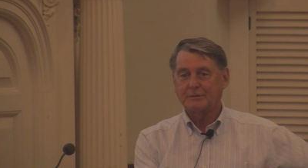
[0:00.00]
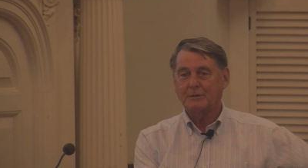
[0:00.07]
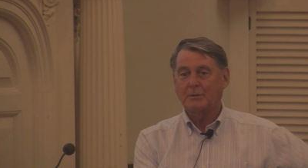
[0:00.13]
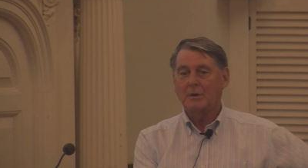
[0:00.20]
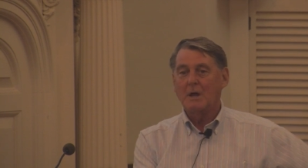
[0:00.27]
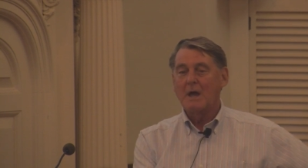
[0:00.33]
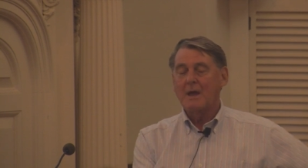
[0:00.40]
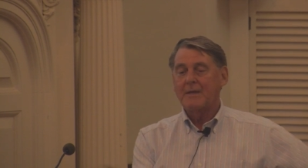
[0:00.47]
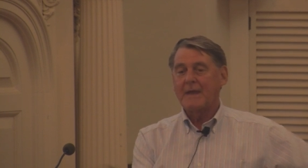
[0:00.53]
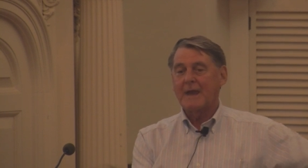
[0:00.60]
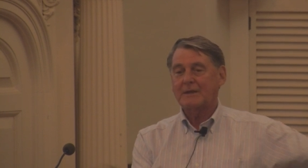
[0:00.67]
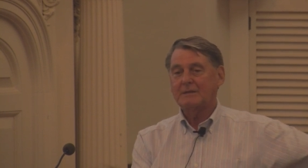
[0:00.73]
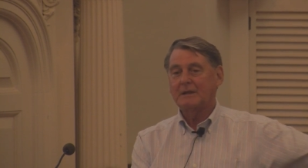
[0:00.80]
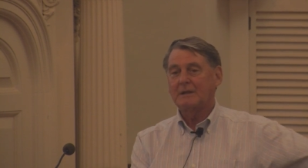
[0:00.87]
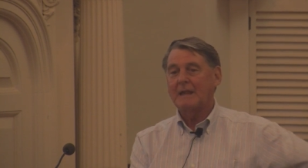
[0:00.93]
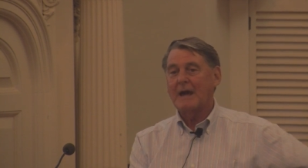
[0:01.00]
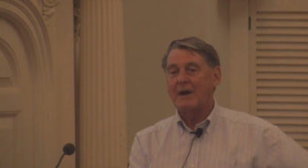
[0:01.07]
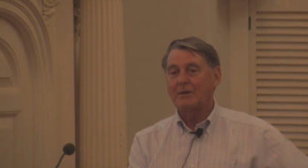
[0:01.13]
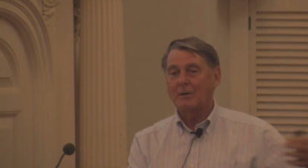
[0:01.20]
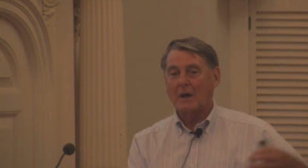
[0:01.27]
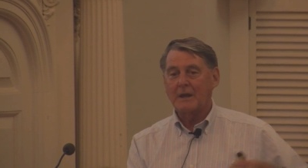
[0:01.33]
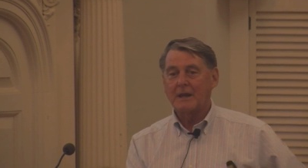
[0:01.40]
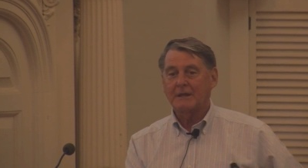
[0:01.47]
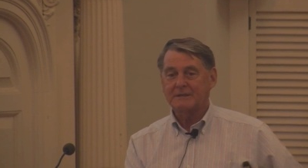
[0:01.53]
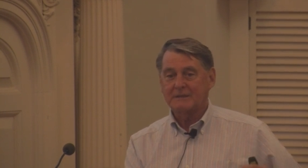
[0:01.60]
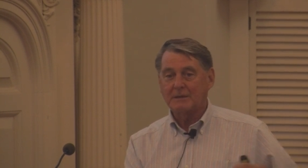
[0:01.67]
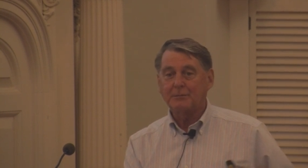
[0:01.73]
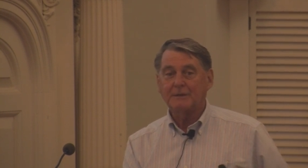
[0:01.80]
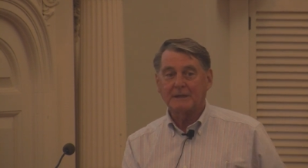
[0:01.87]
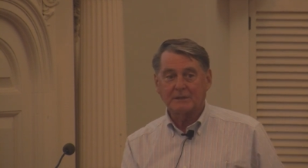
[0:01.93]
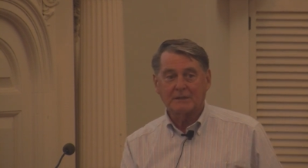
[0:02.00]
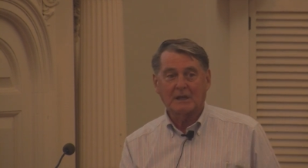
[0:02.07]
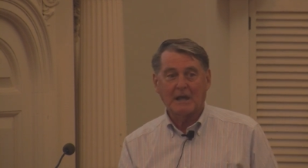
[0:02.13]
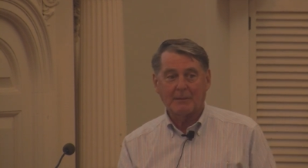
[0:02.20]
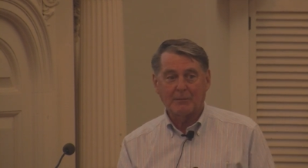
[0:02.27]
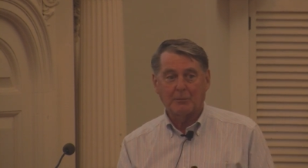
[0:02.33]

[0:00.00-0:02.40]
So they actually allowed a sibling to come